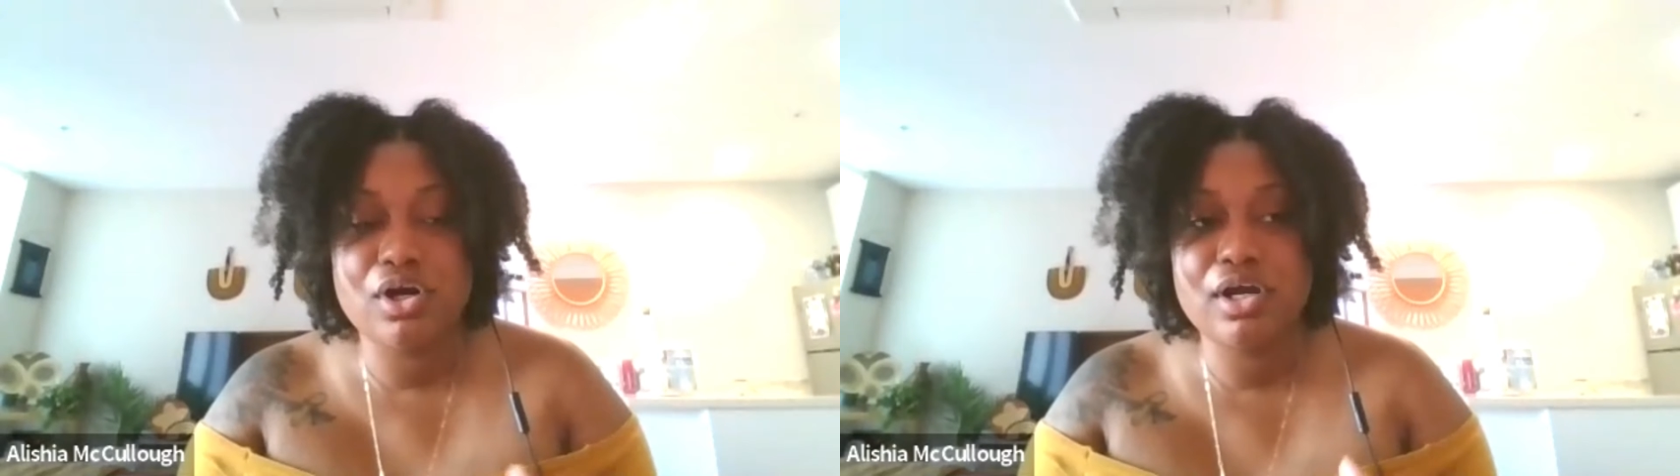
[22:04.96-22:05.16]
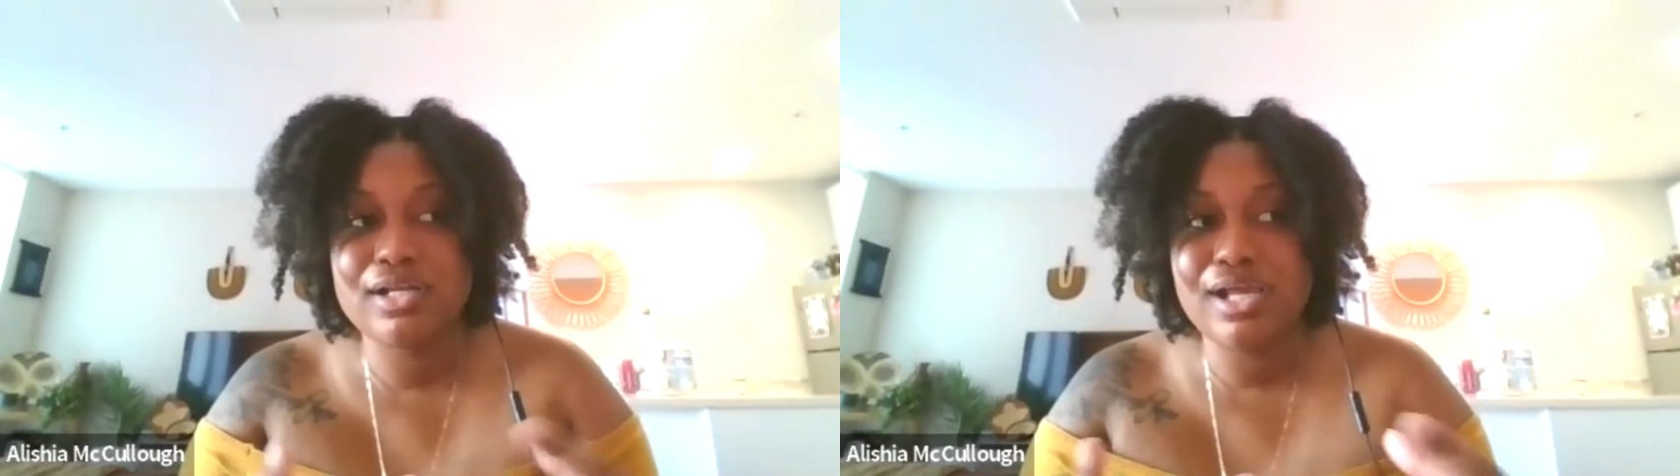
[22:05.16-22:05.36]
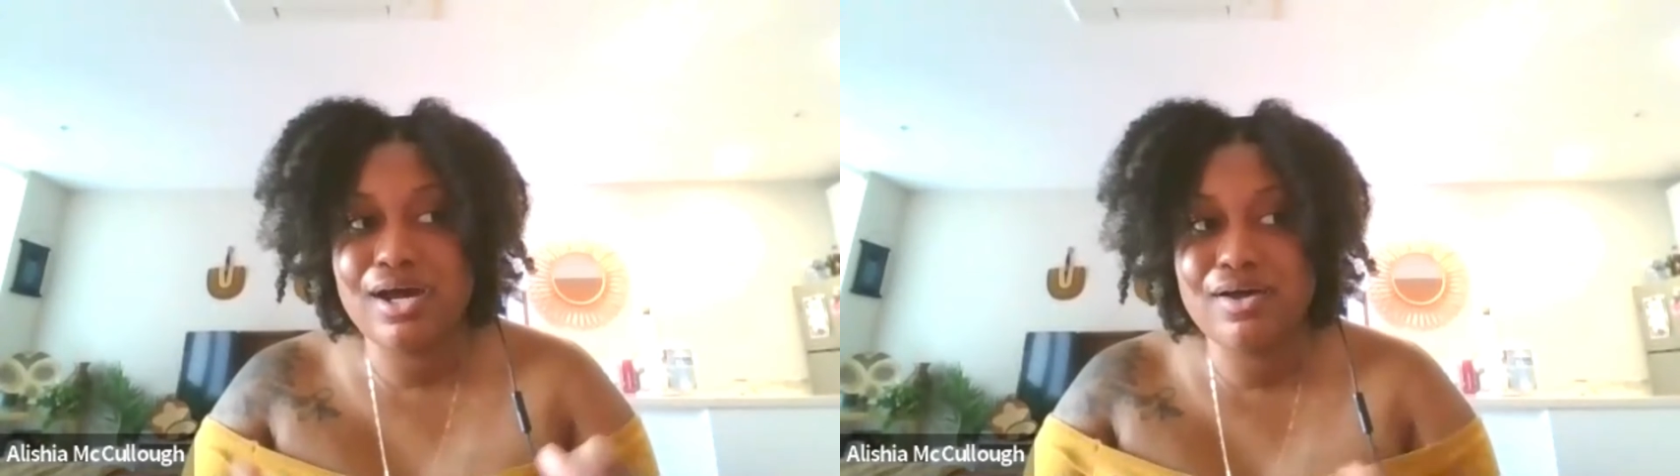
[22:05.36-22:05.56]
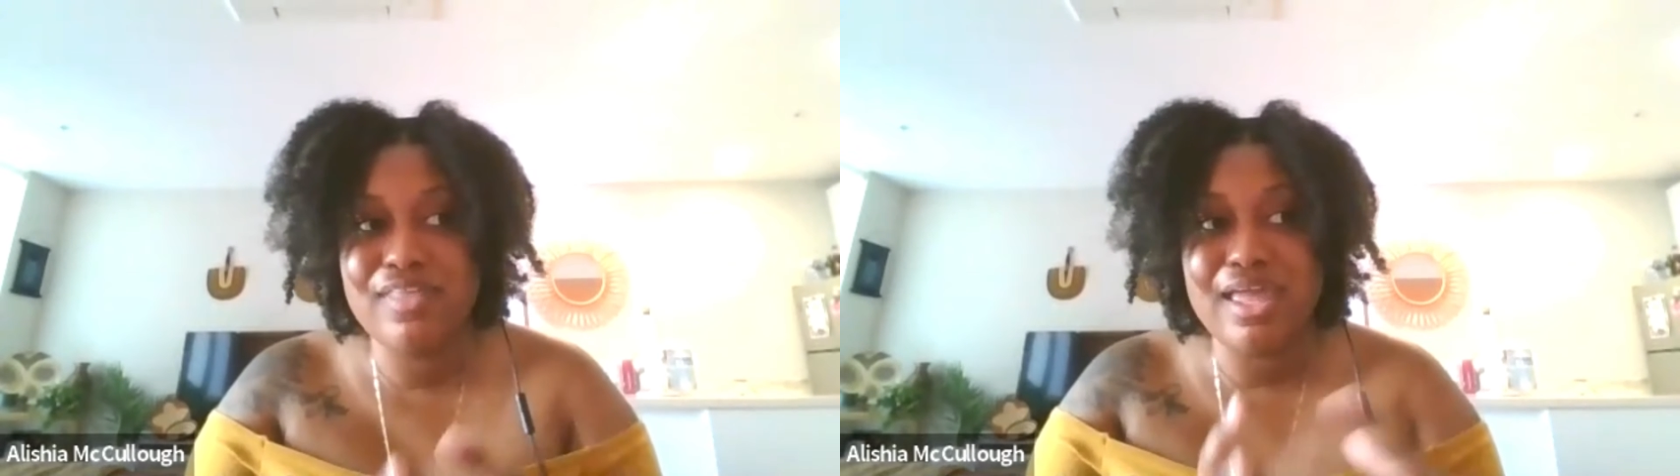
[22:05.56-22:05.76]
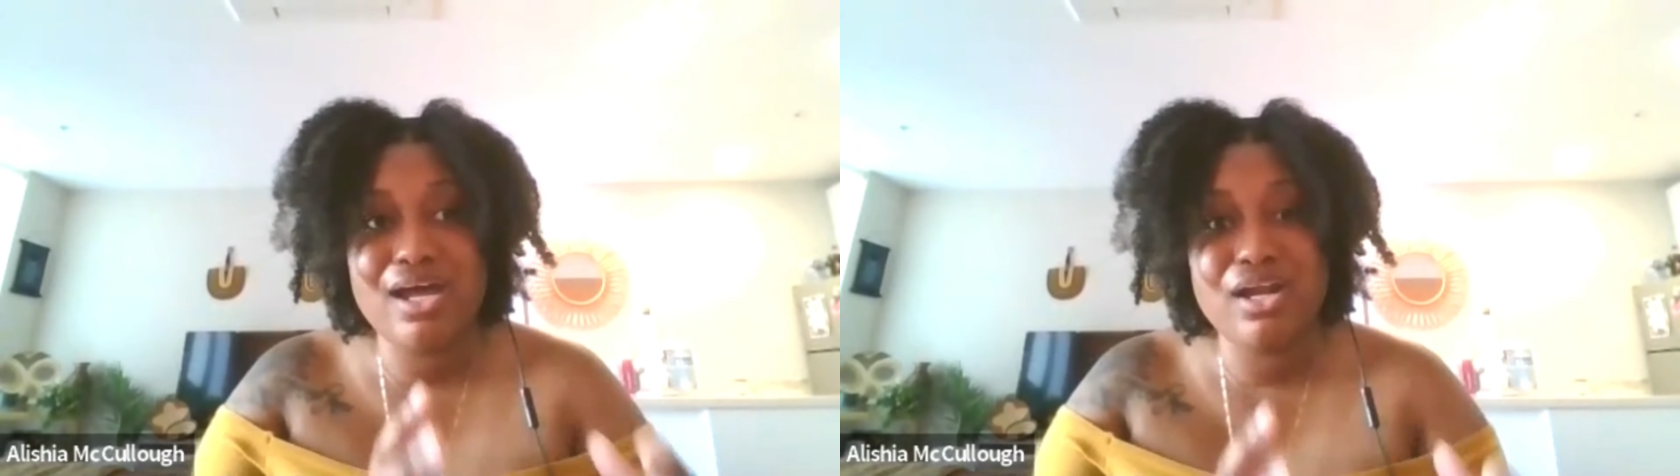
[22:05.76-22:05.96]
are and how
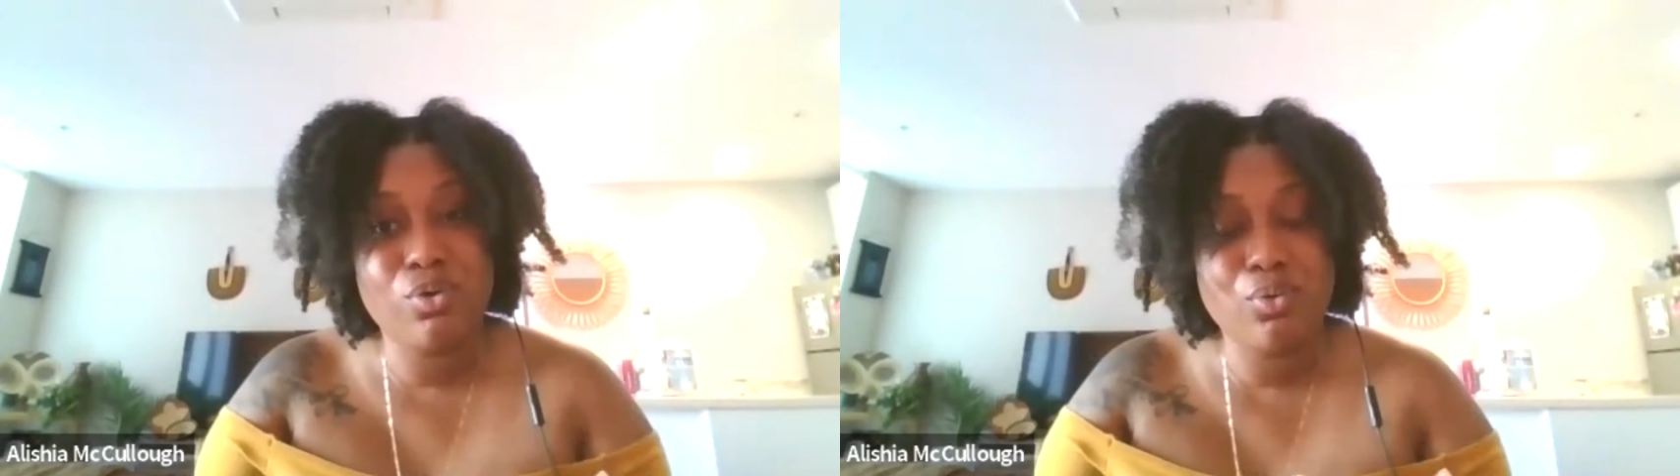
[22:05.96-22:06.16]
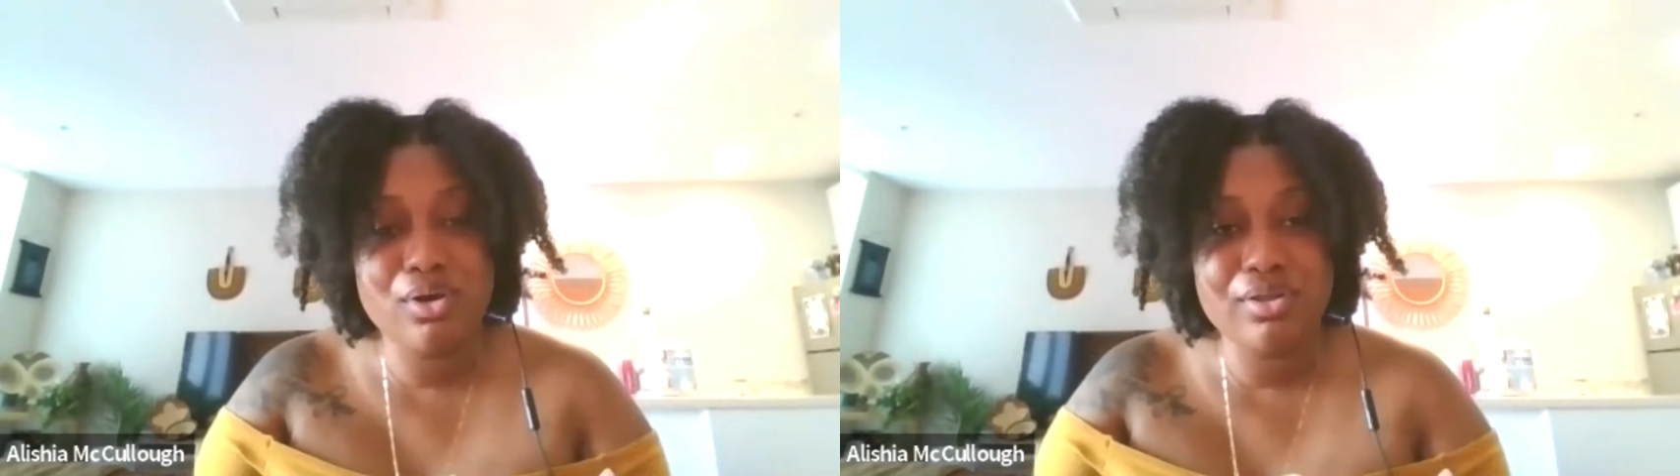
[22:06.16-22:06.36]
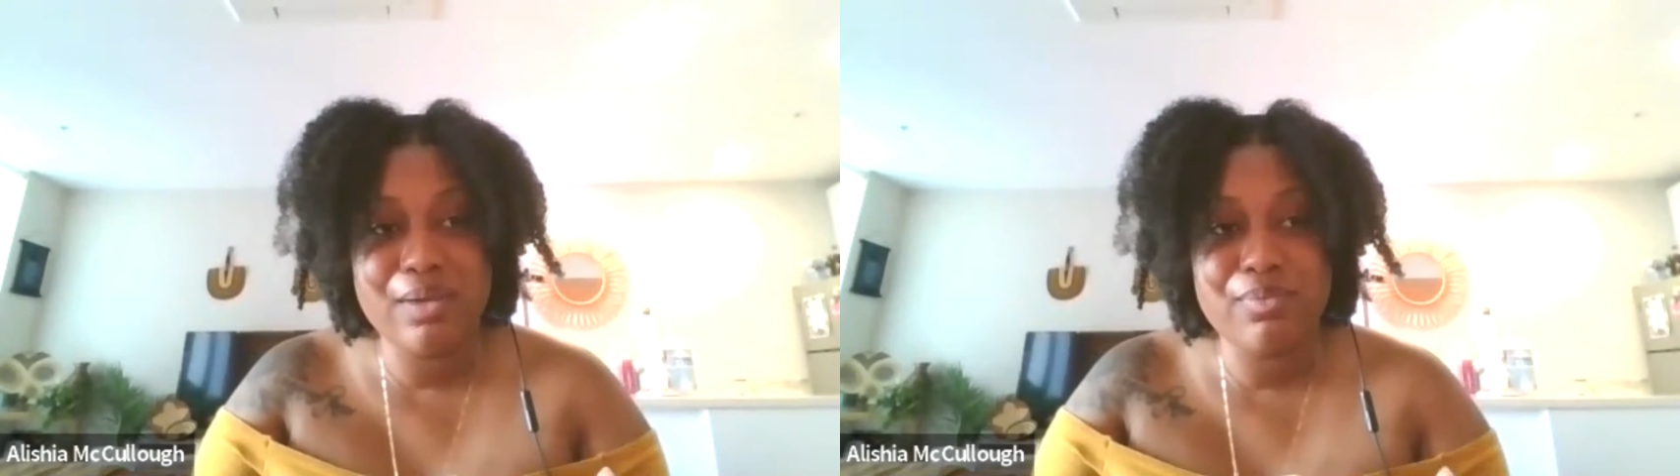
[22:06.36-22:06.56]
they kind of correlate